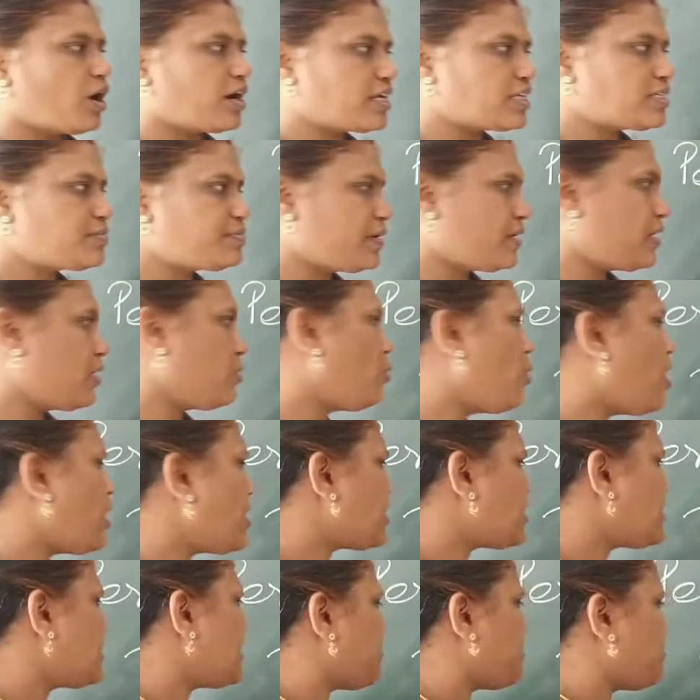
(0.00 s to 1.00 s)
what is
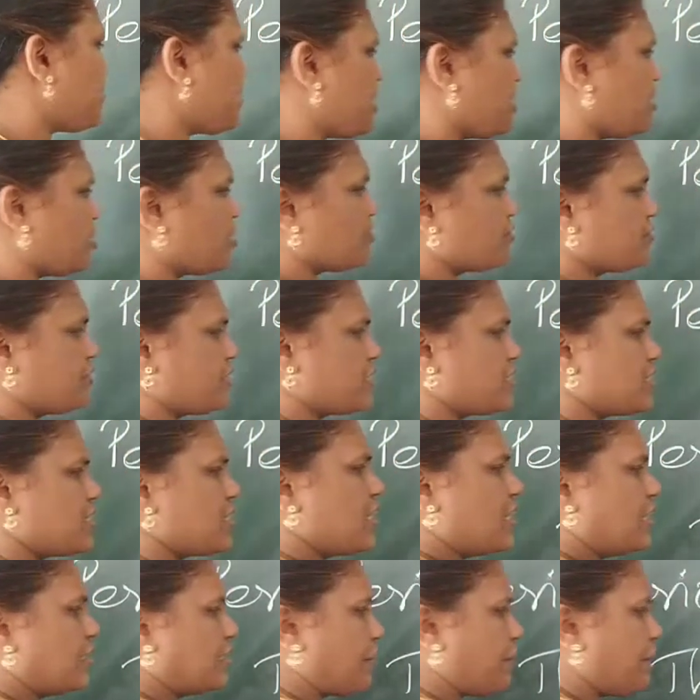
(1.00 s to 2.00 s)
the meaning of this?
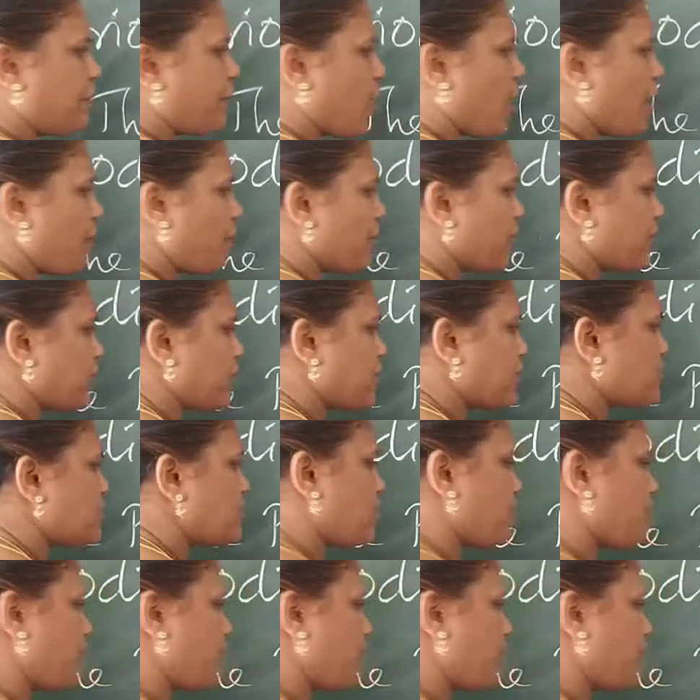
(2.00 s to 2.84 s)
The properties